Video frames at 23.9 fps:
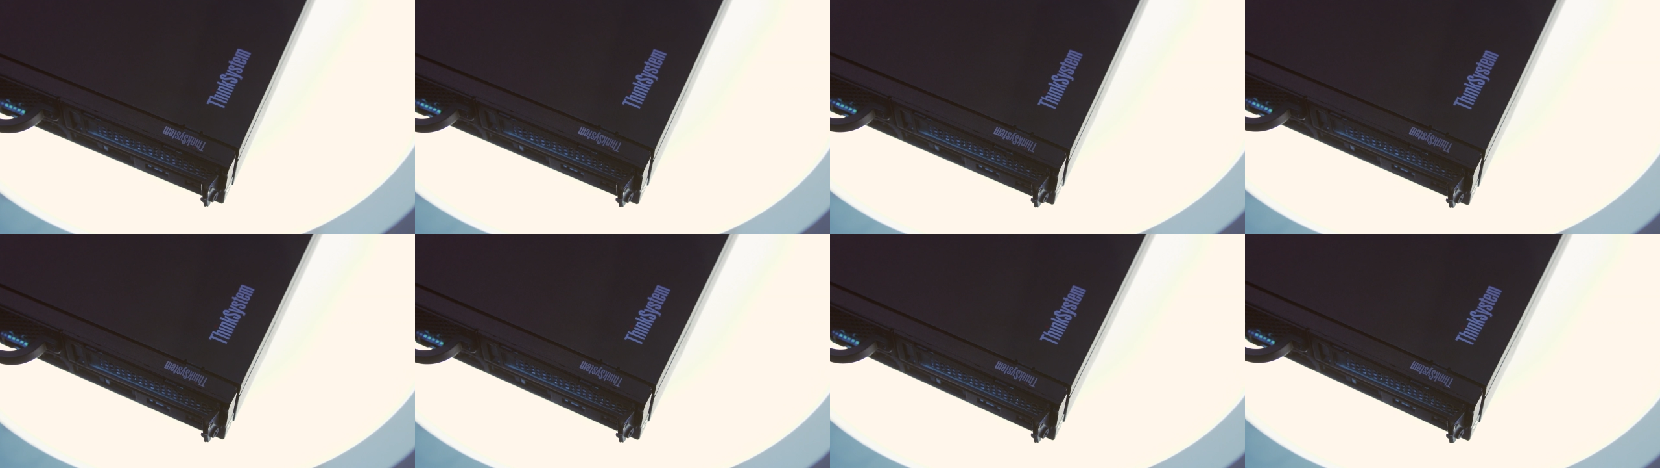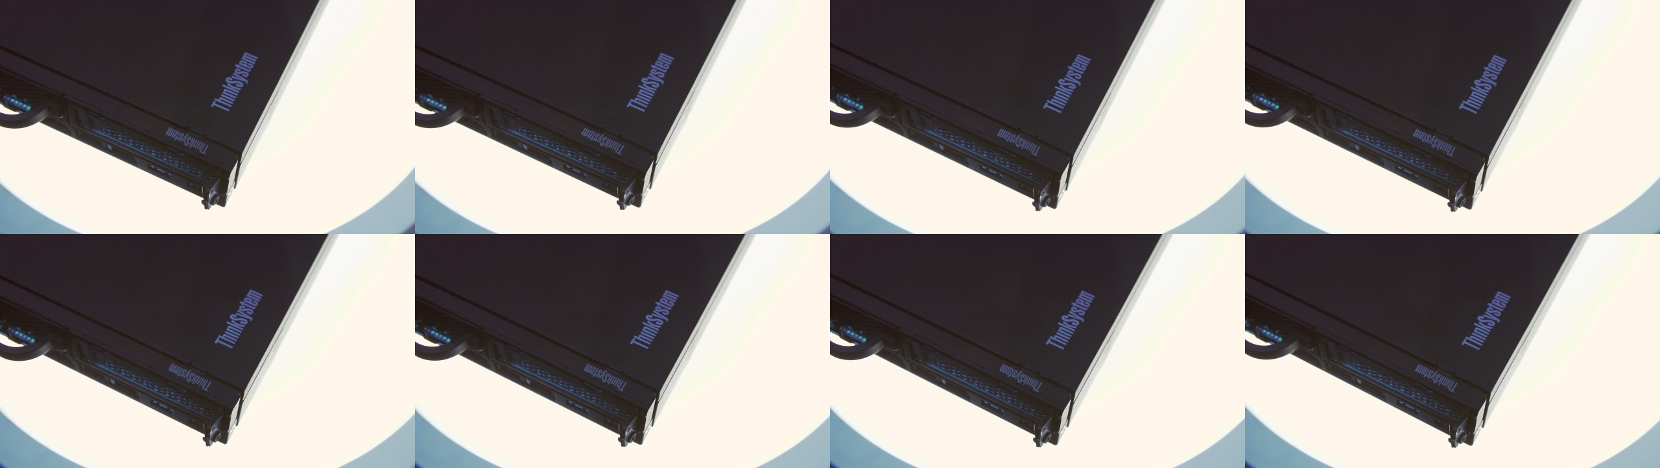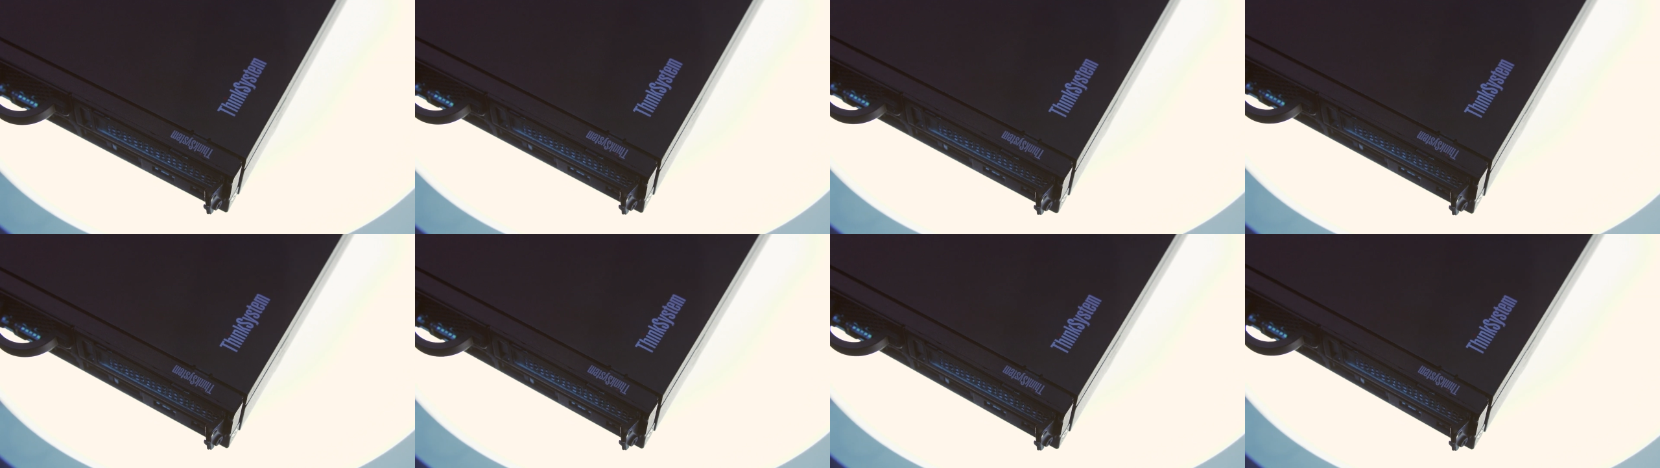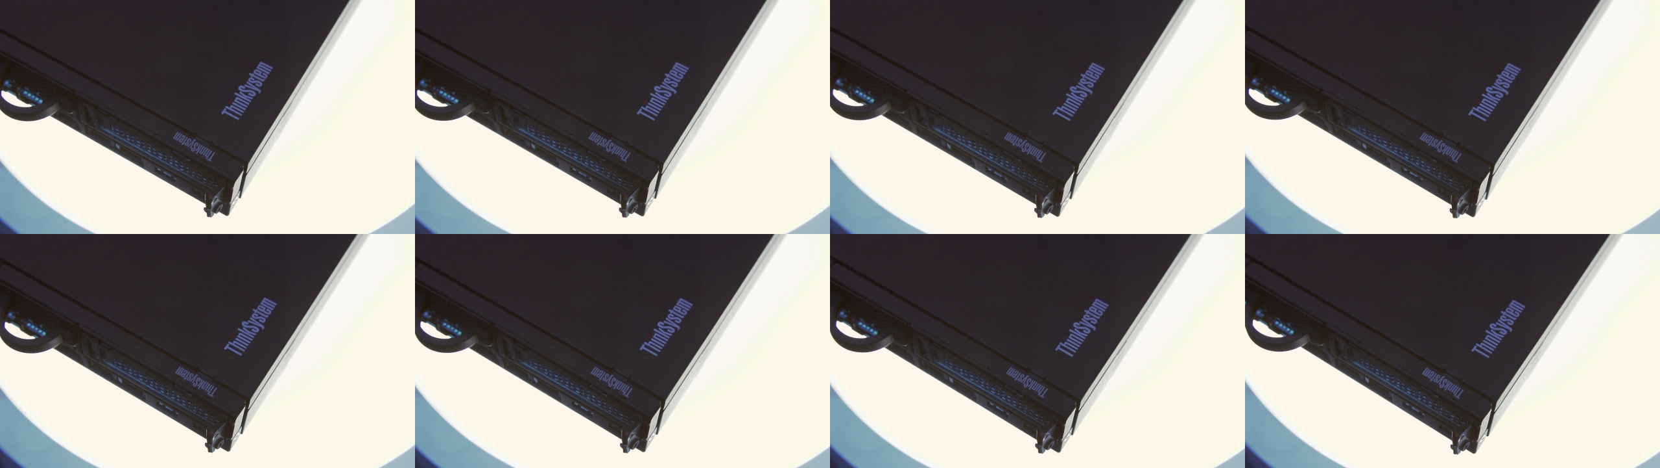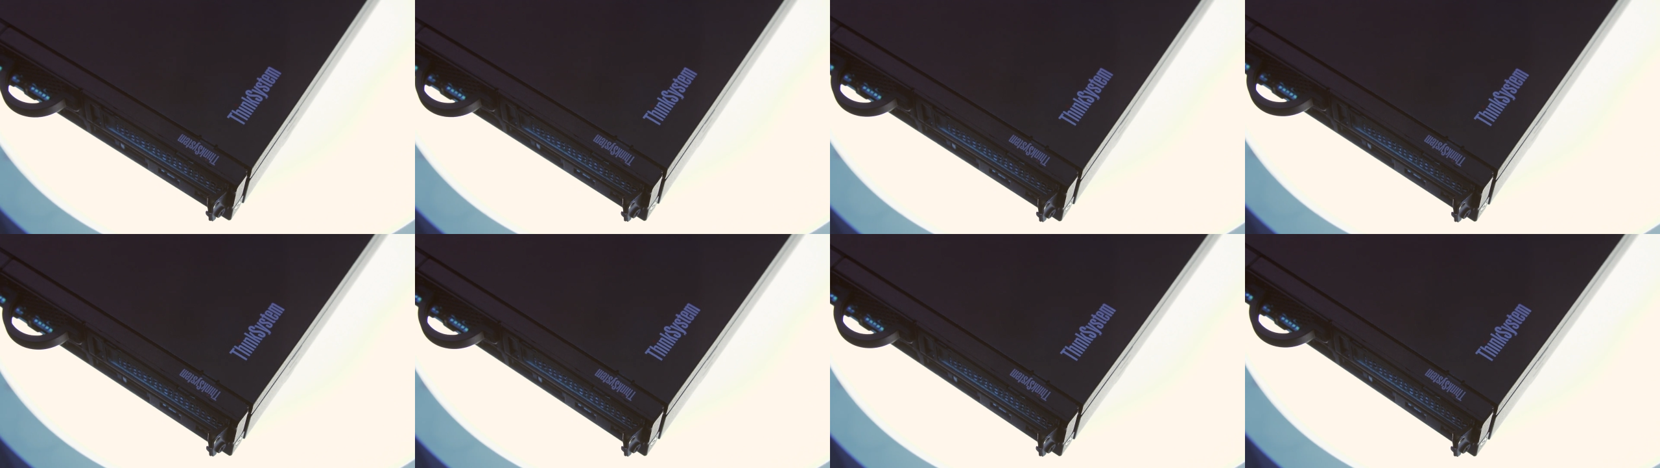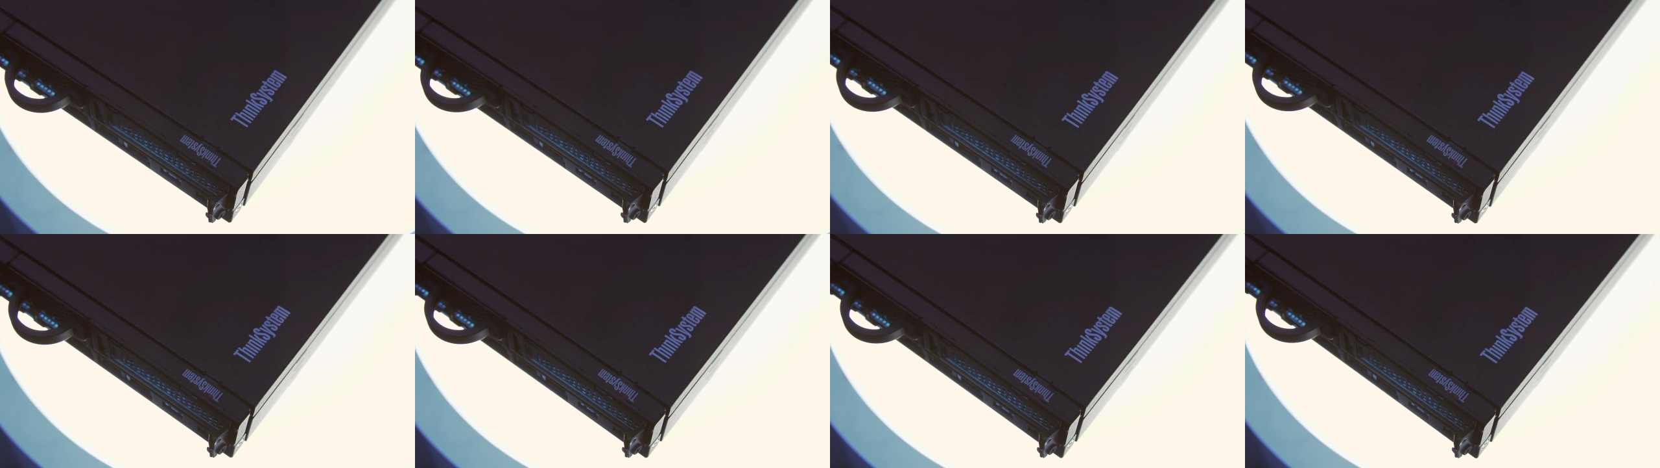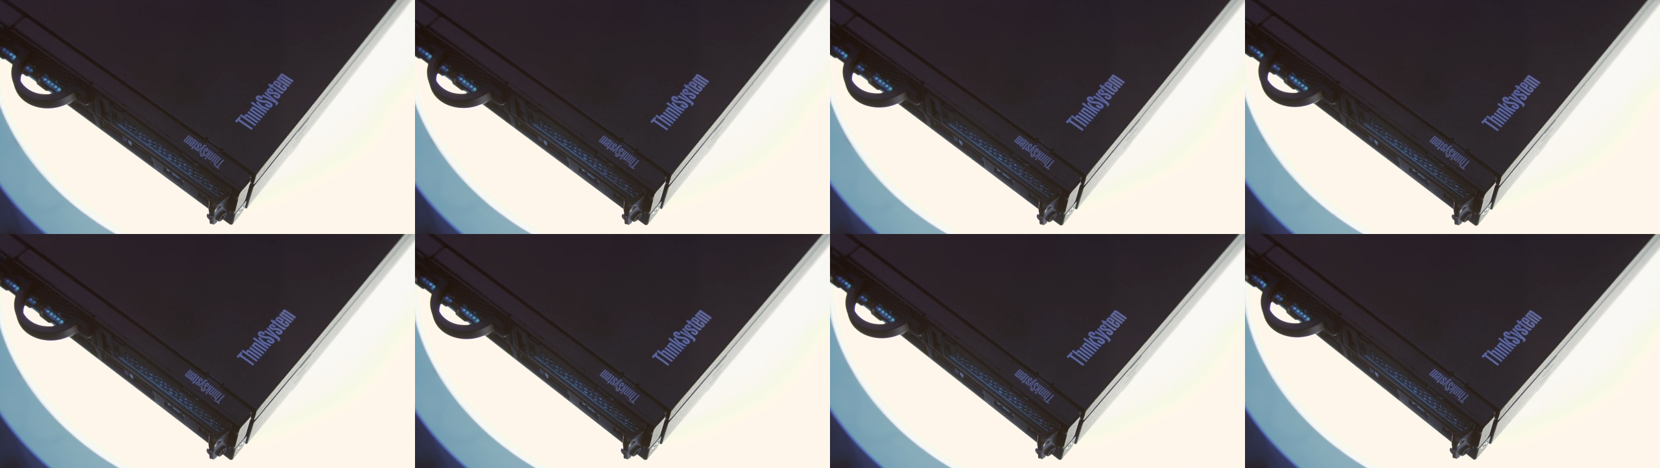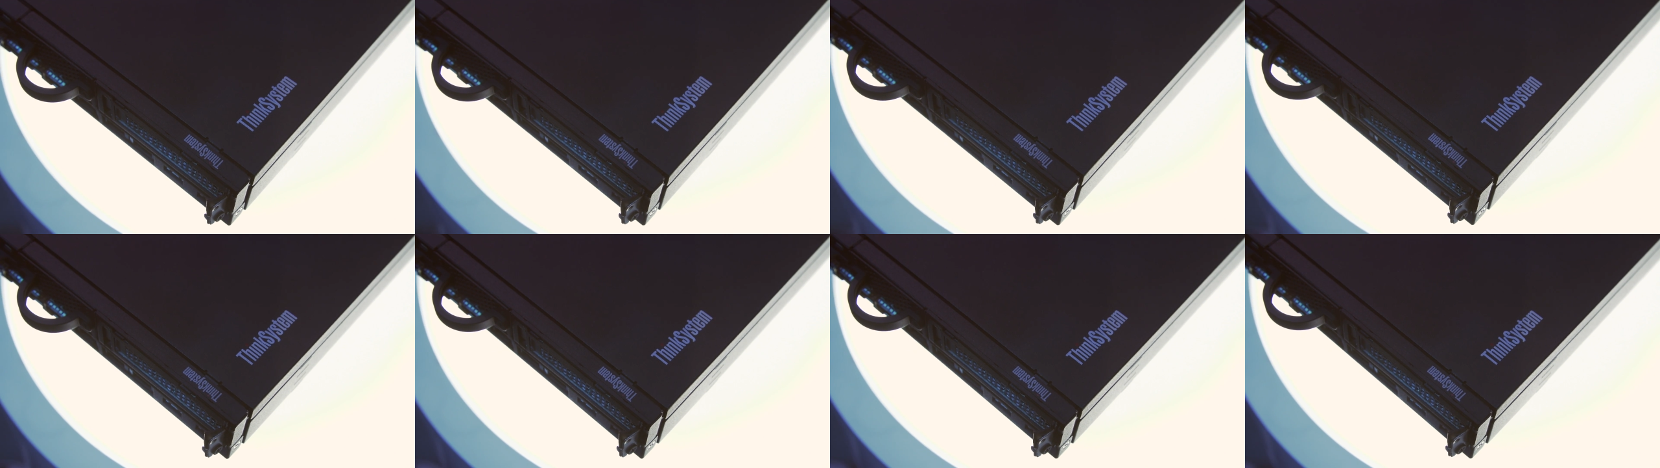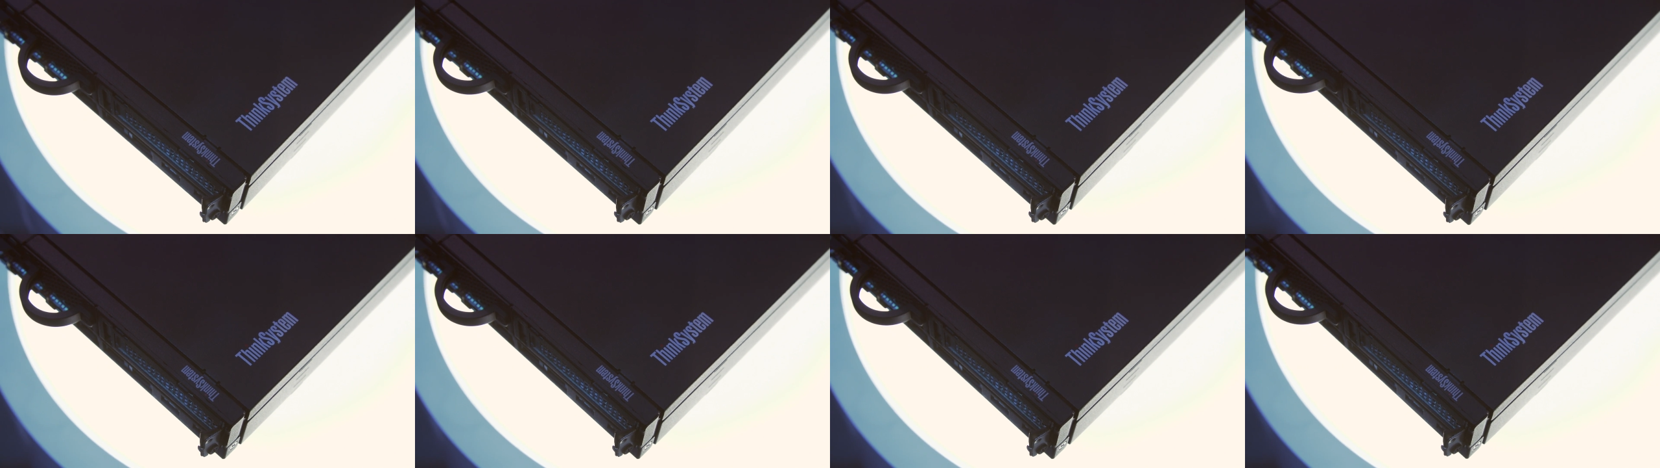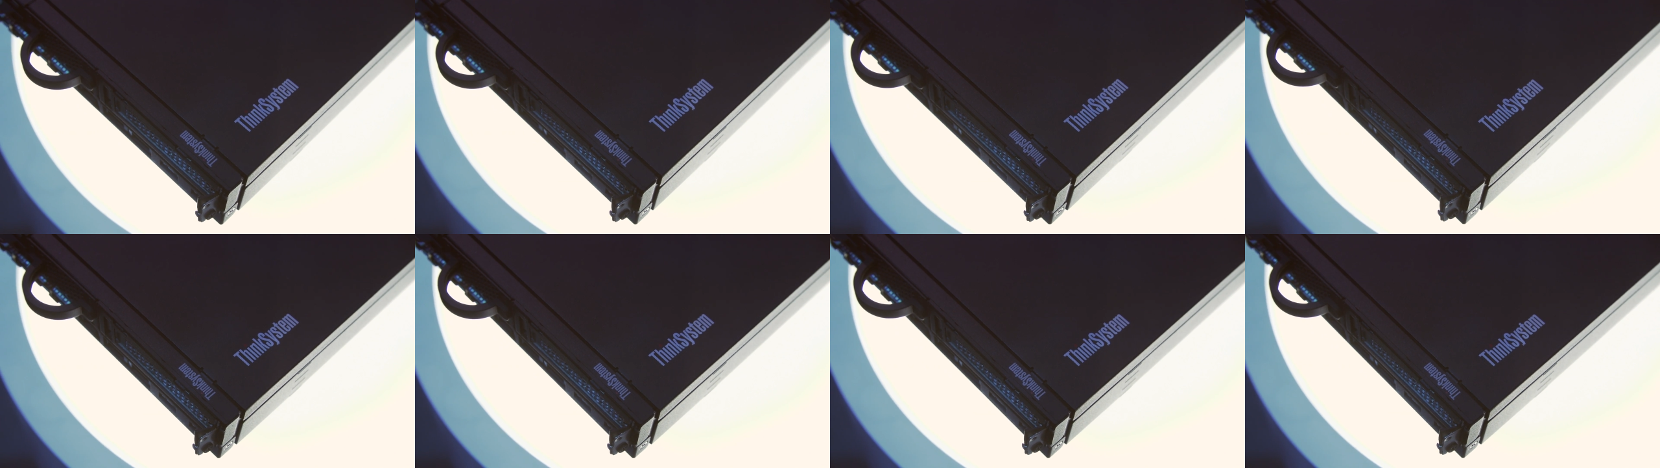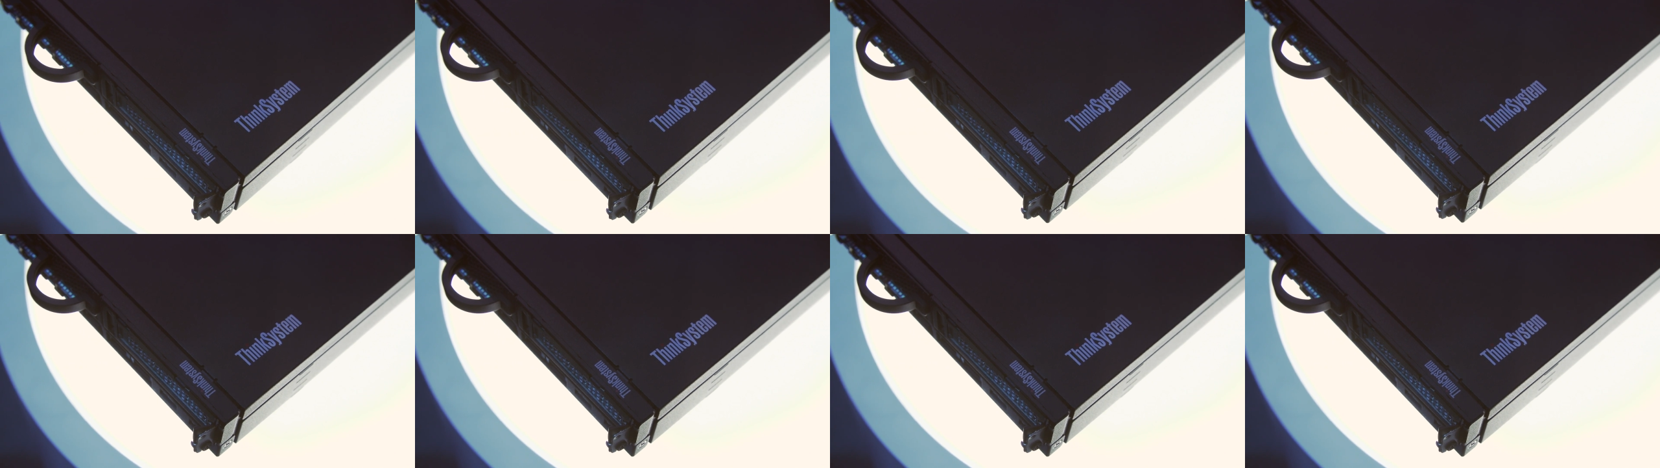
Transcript: (no speaker visible)